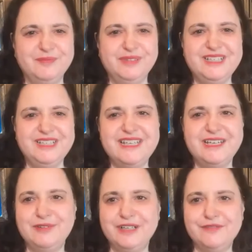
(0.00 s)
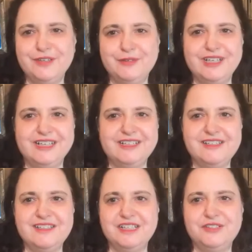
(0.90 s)
please say whatever you would like to
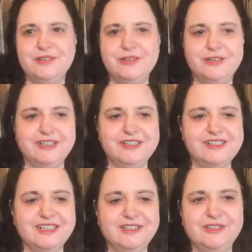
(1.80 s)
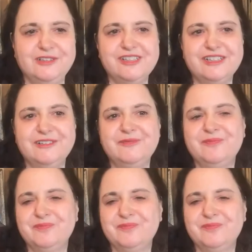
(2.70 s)
say to our audience in closing.